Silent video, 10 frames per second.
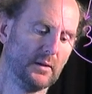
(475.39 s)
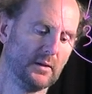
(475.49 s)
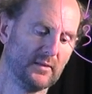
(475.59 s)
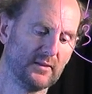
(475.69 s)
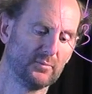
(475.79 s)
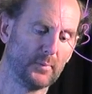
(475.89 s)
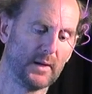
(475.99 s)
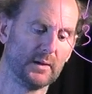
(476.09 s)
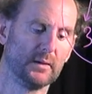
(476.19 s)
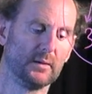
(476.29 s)
This
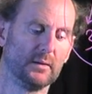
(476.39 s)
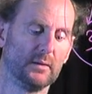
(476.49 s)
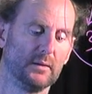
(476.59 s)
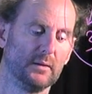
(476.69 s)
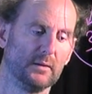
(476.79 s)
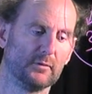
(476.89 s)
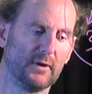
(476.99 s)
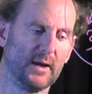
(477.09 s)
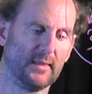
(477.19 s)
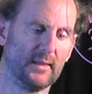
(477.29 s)
one,
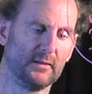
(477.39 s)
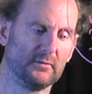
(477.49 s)
greater than